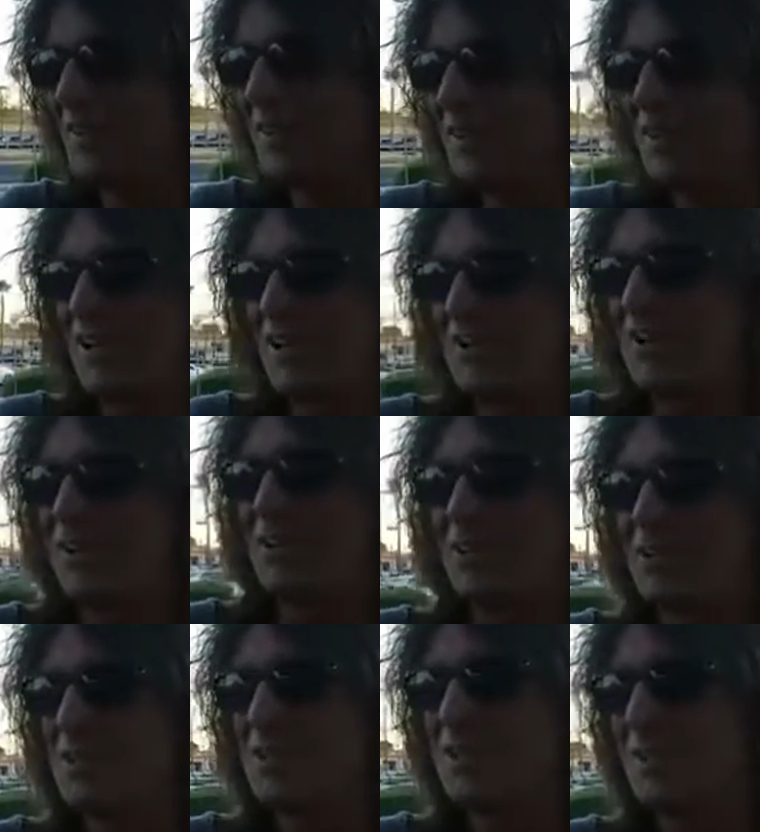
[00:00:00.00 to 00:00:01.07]
And although it
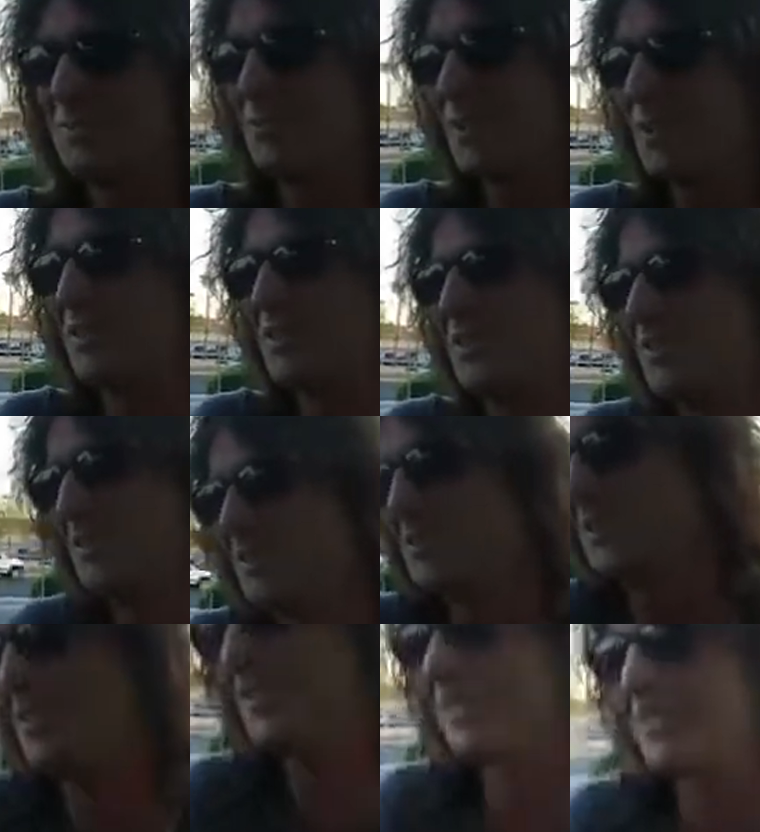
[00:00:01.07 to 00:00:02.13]
is stupid,
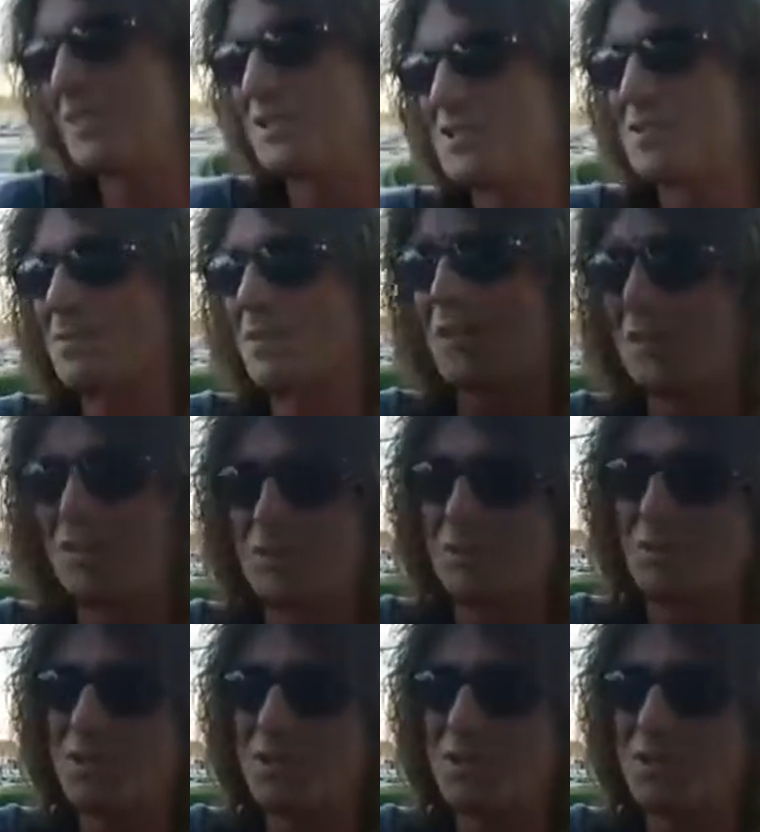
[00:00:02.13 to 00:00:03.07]
it's smarter than